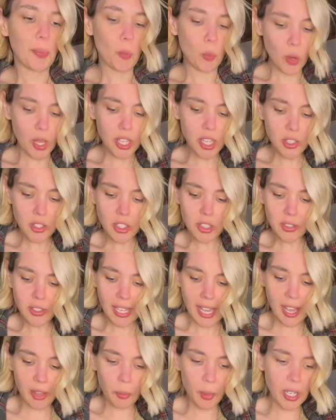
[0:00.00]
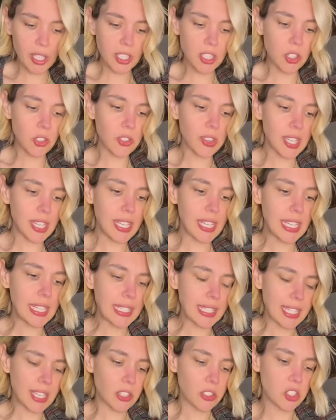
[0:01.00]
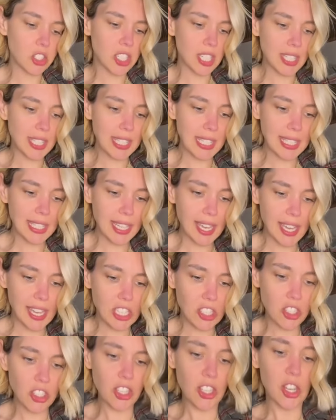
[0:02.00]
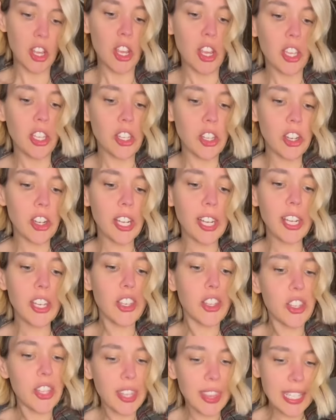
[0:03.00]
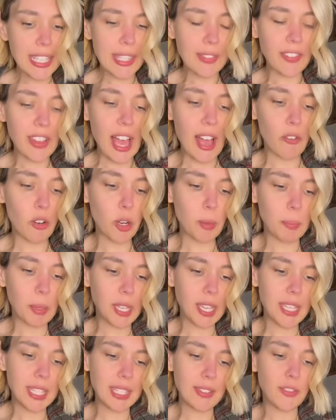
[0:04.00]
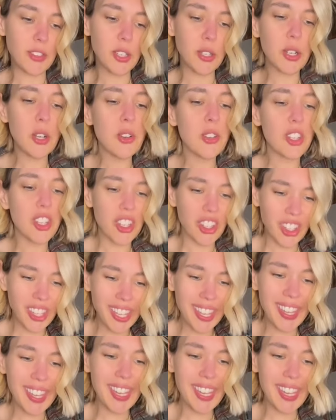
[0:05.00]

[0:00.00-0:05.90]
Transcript: what you do now, we're gonna turn the heat down just a touch. You're gonna cook this flour because if you don't cook it